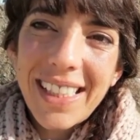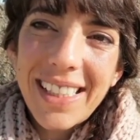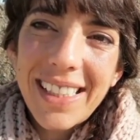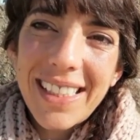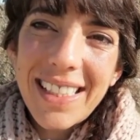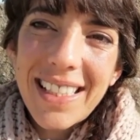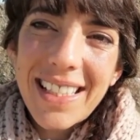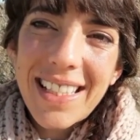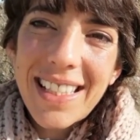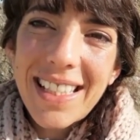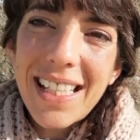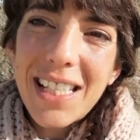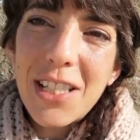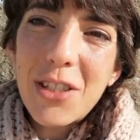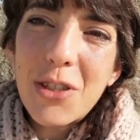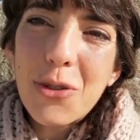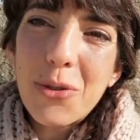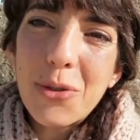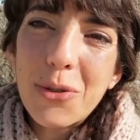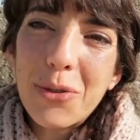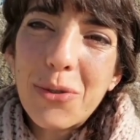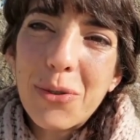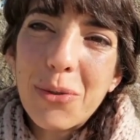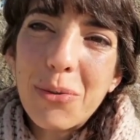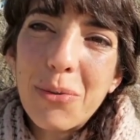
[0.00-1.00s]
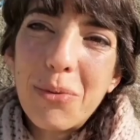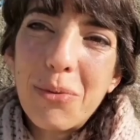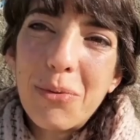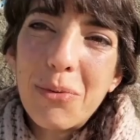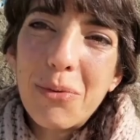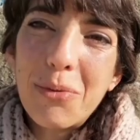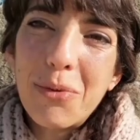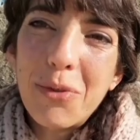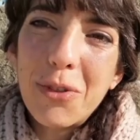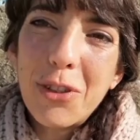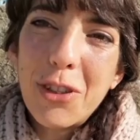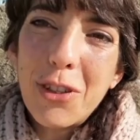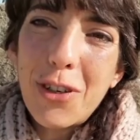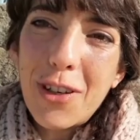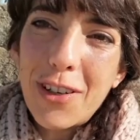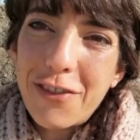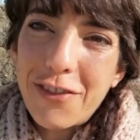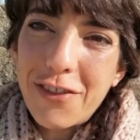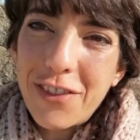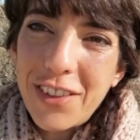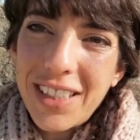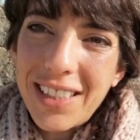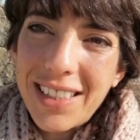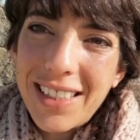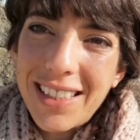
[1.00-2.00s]
Stay true to your
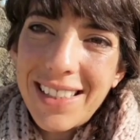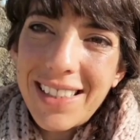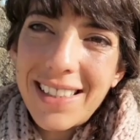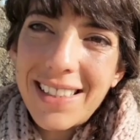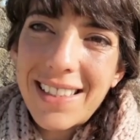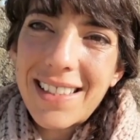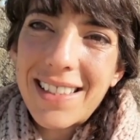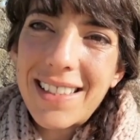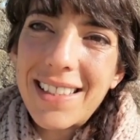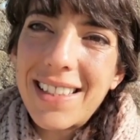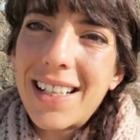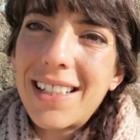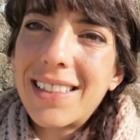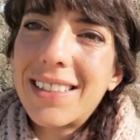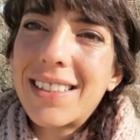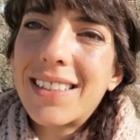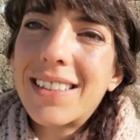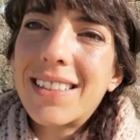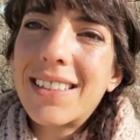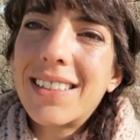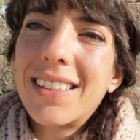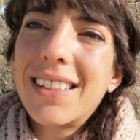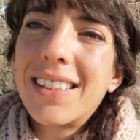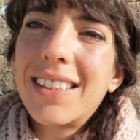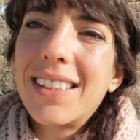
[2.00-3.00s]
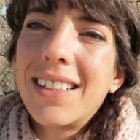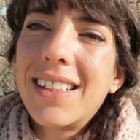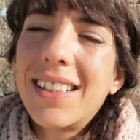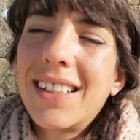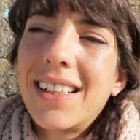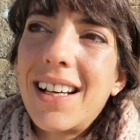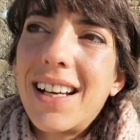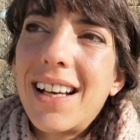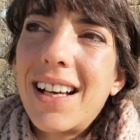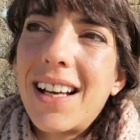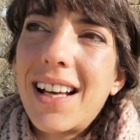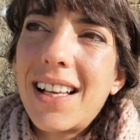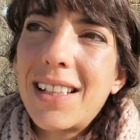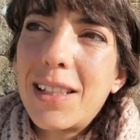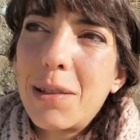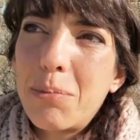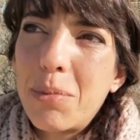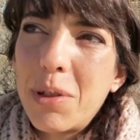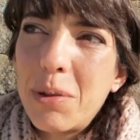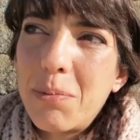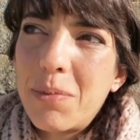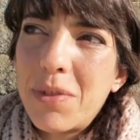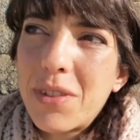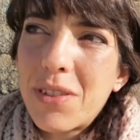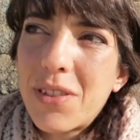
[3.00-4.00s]
feelings, not other
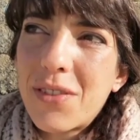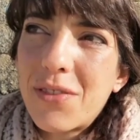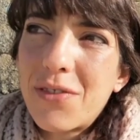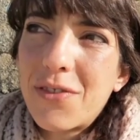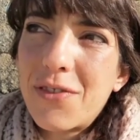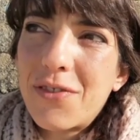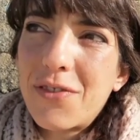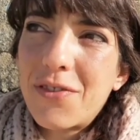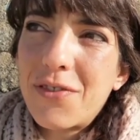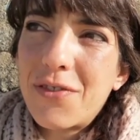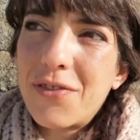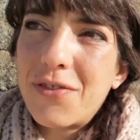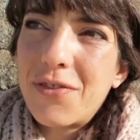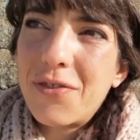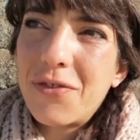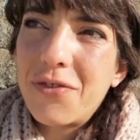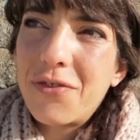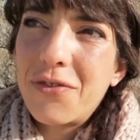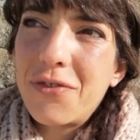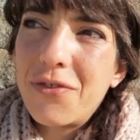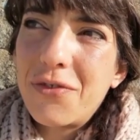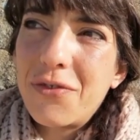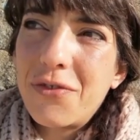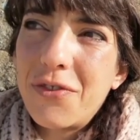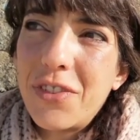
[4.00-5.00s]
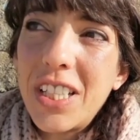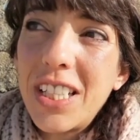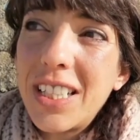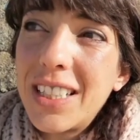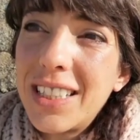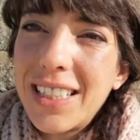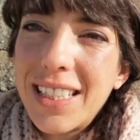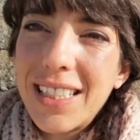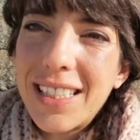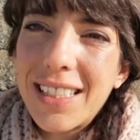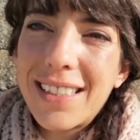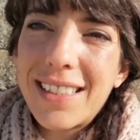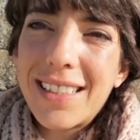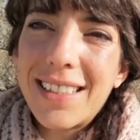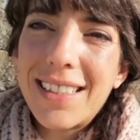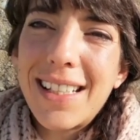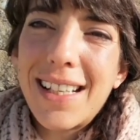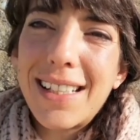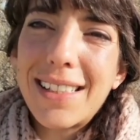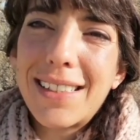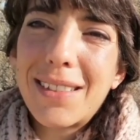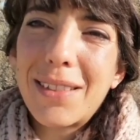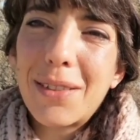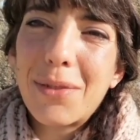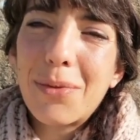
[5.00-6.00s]
people's feelings,
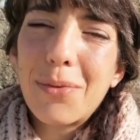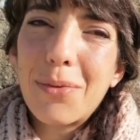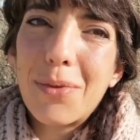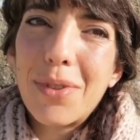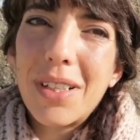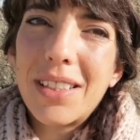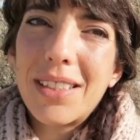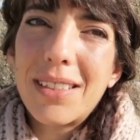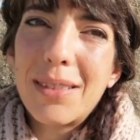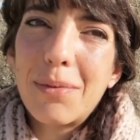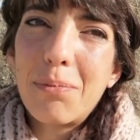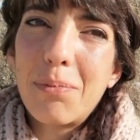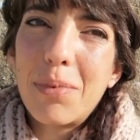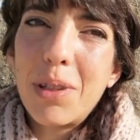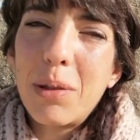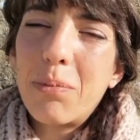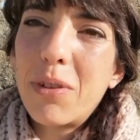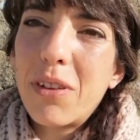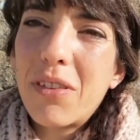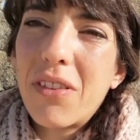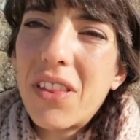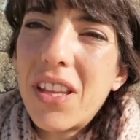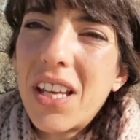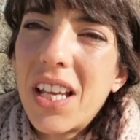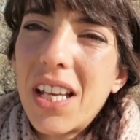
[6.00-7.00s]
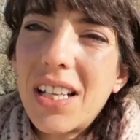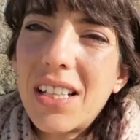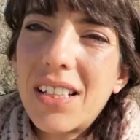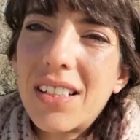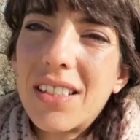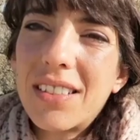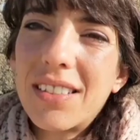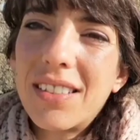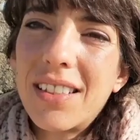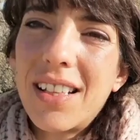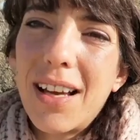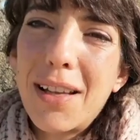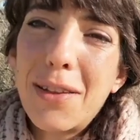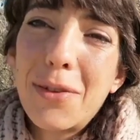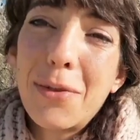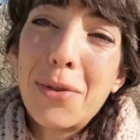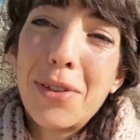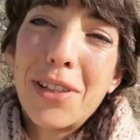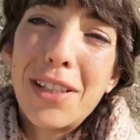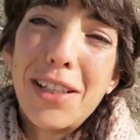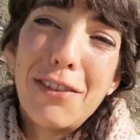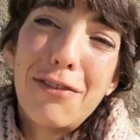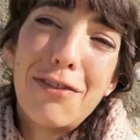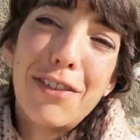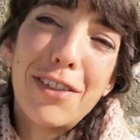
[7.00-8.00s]
not what people think,
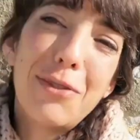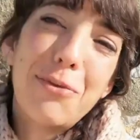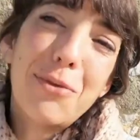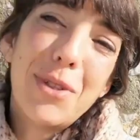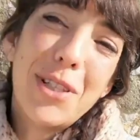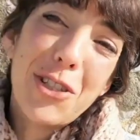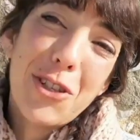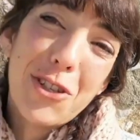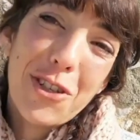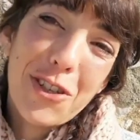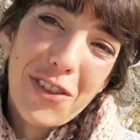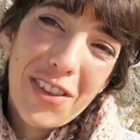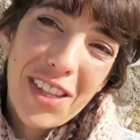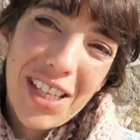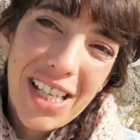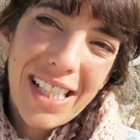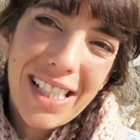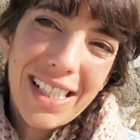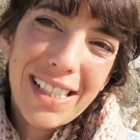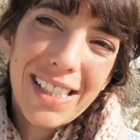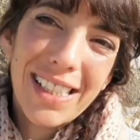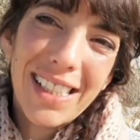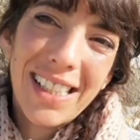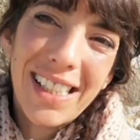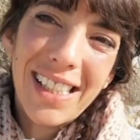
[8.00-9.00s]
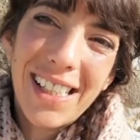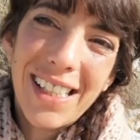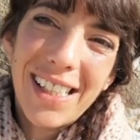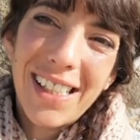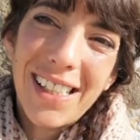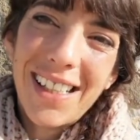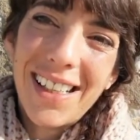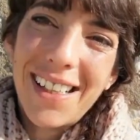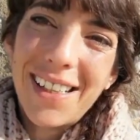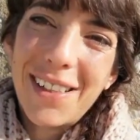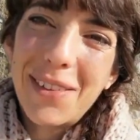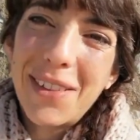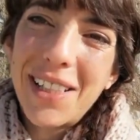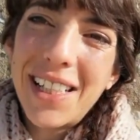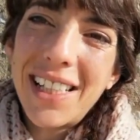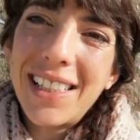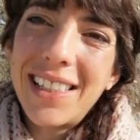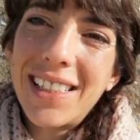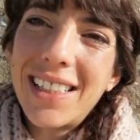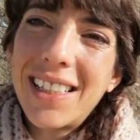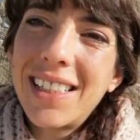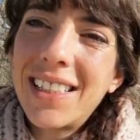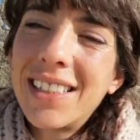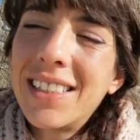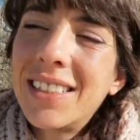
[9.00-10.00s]
not even what you think, right?
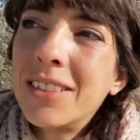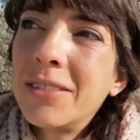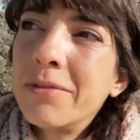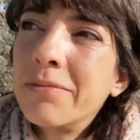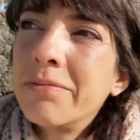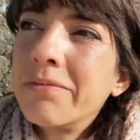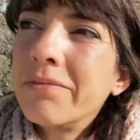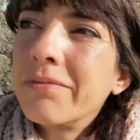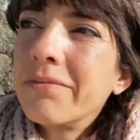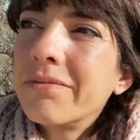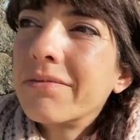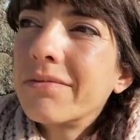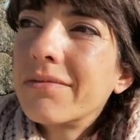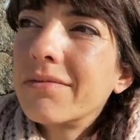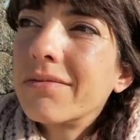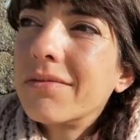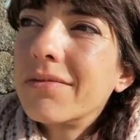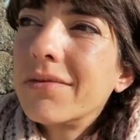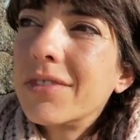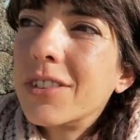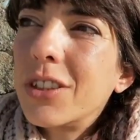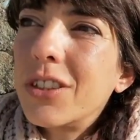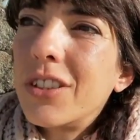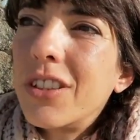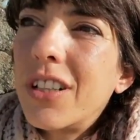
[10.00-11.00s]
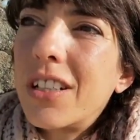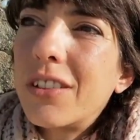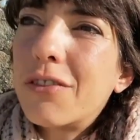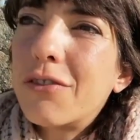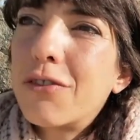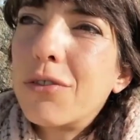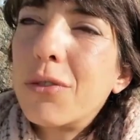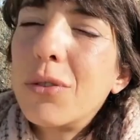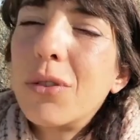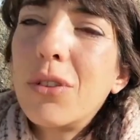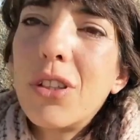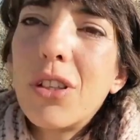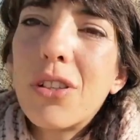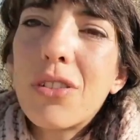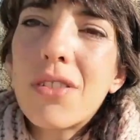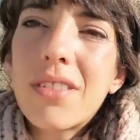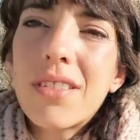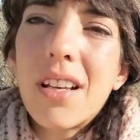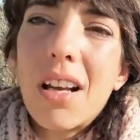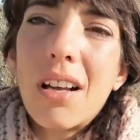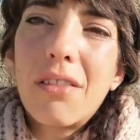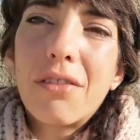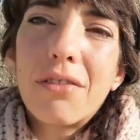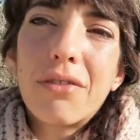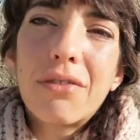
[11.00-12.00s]
Do not fool
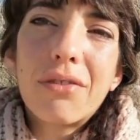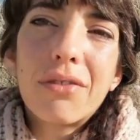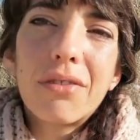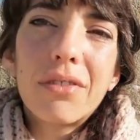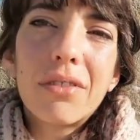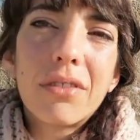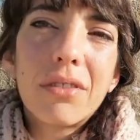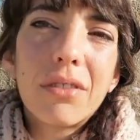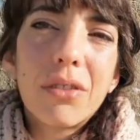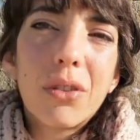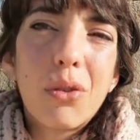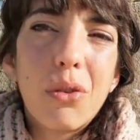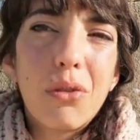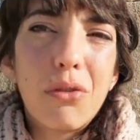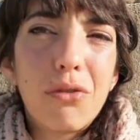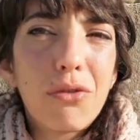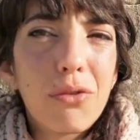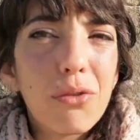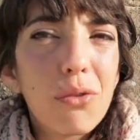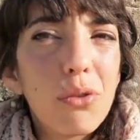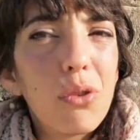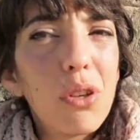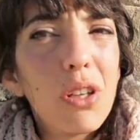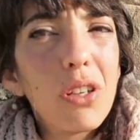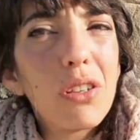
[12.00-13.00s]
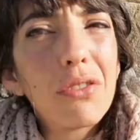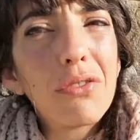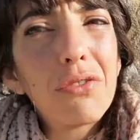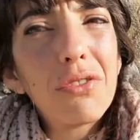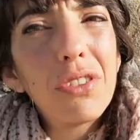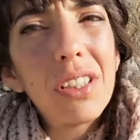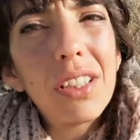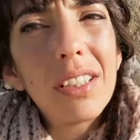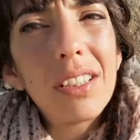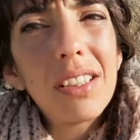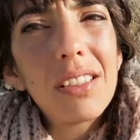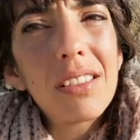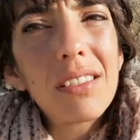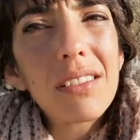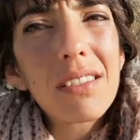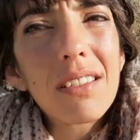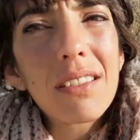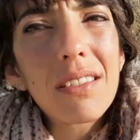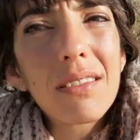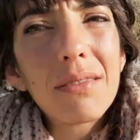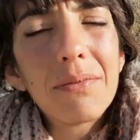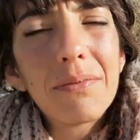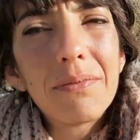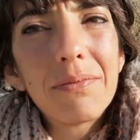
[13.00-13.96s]
yourself. Go through your feelings.